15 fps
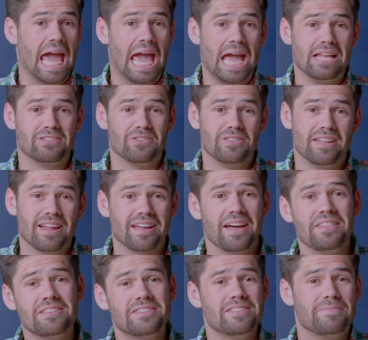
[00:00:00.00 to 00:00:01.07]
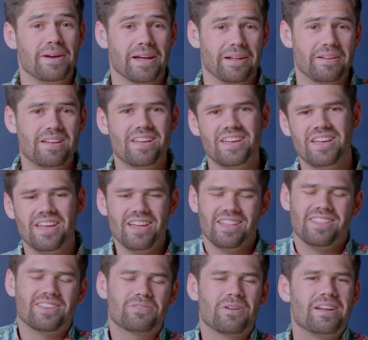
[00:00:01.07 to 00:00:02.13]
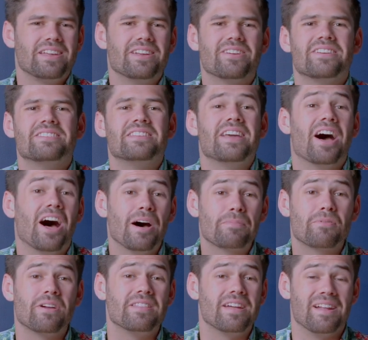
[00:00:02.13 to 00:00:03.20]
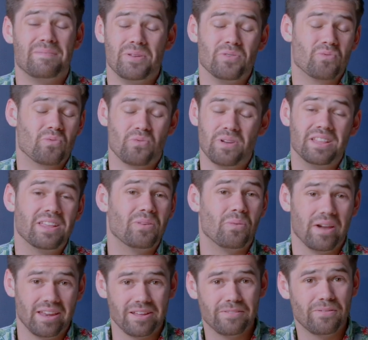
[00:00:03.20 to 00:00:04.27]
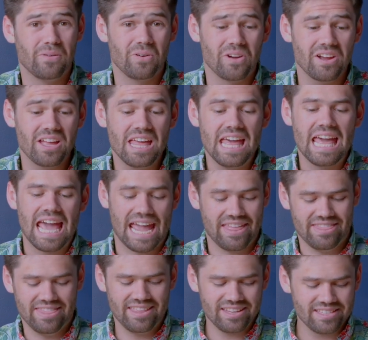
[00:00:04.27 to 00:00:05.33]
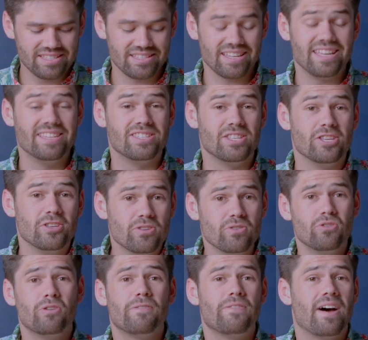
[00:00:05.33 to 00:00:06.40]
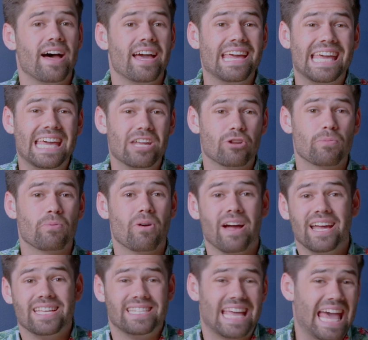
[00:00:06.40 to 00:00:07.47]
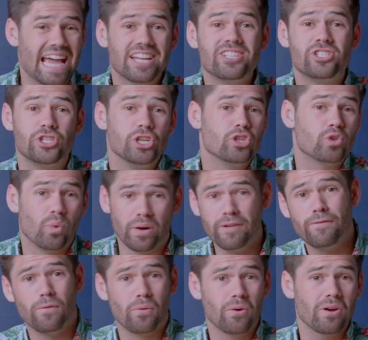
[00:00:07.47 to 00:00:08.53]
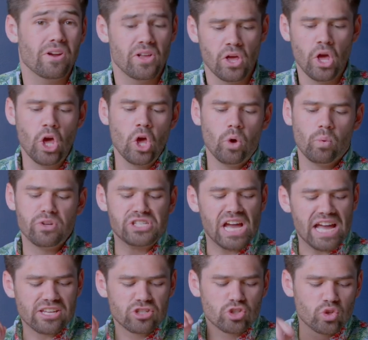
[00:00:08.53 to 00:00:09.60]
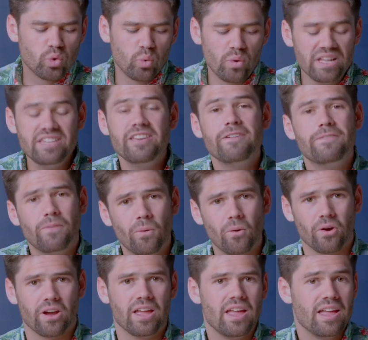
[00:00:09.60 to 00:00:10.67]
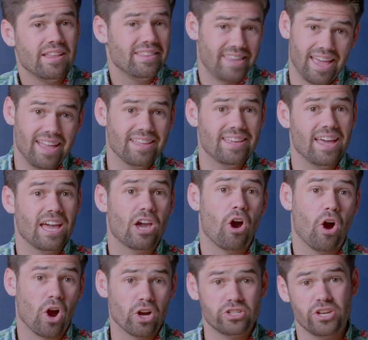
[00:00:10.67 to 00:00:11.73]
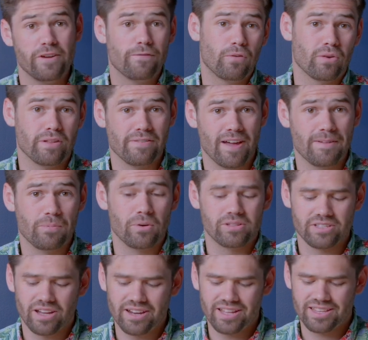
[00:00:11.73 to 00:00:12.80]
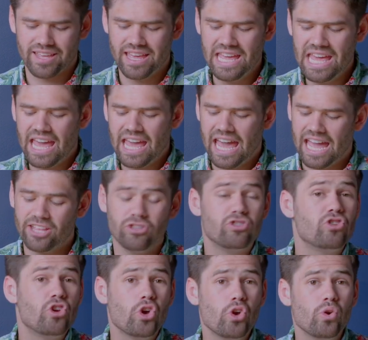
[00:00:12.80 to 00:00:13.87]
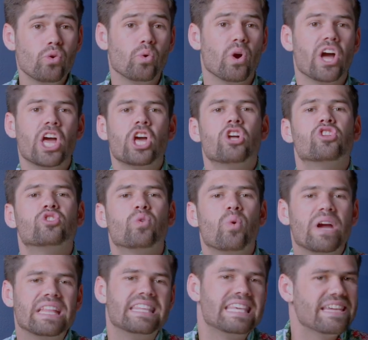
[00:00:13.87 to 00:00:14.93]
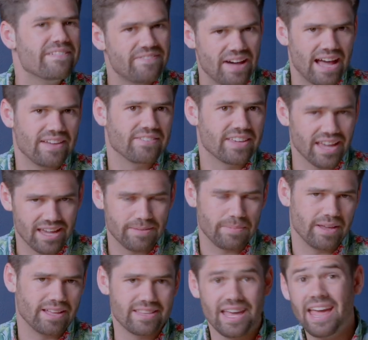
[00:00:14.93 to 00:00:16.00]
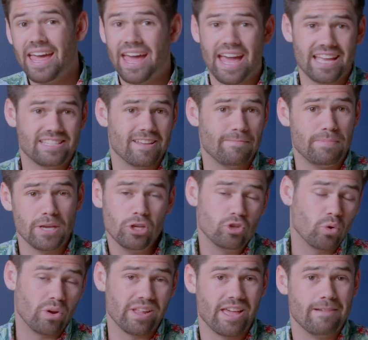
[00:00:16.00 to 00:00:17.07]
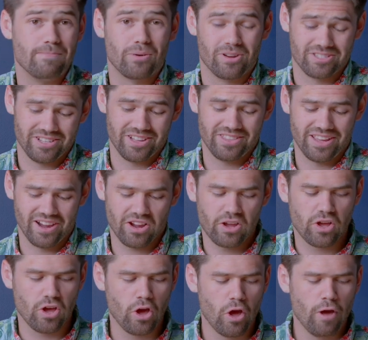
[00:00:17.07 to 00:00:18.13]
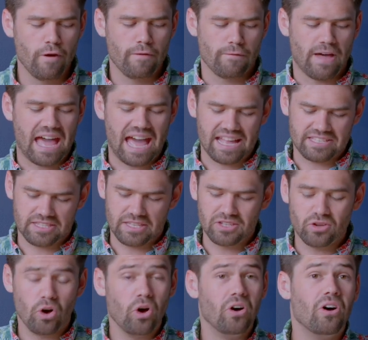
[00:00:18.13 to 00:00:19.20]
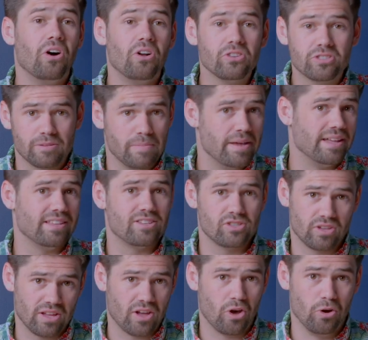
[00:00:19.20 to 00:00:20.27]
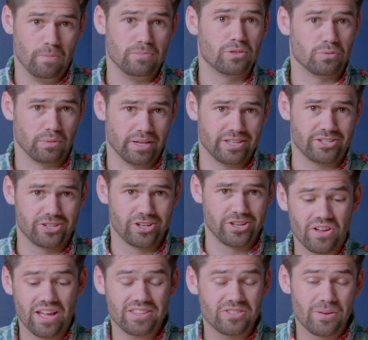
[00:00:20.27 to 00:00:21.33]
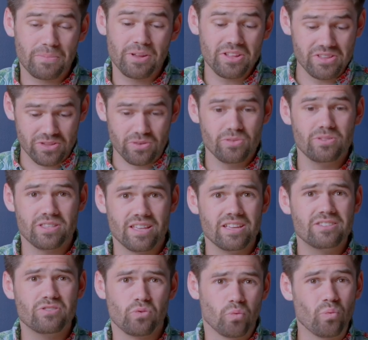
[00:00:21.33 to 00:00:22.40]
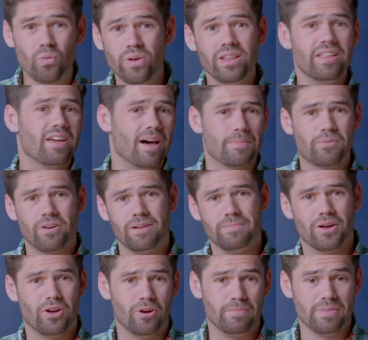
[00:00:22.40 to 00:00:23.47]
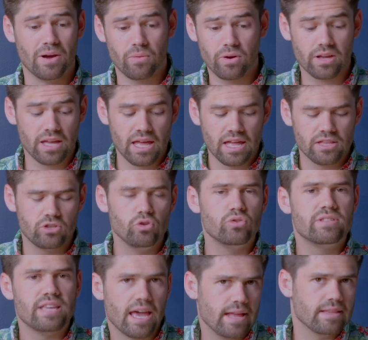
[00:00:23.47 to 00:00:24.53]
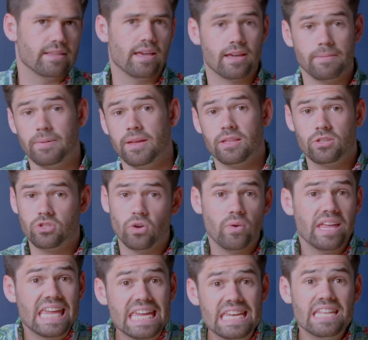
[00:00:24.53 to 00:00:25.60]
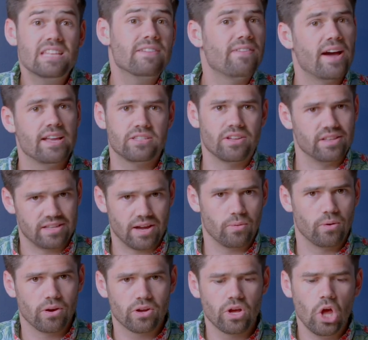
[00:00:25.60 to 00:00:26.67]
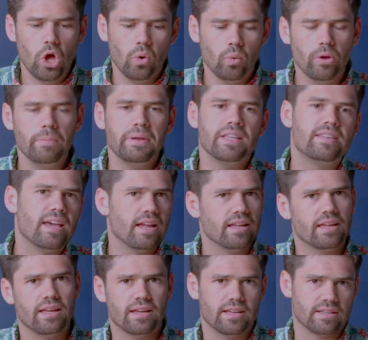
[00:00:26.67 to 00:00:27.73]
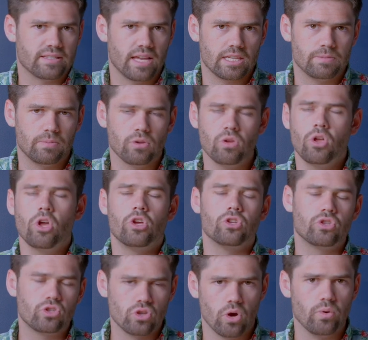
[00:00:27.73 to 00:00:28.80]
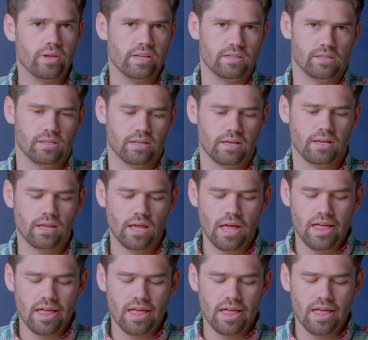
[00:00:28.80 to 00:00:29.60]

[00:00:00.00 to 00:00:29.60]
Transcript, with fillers: And so then I got this in the mail. This right here is the upgrade that I've been really waiting for. And this is the UniFi Enterprise XG24, which has 24 10 gig RJ45 ports on it and two 25 gigabit SFP28 ports on there as the ultimate home switch. And so I'm gonna use this to really upgrade my home network to 10 gigabit. So any device on the network will be 10 gig accessible so easily.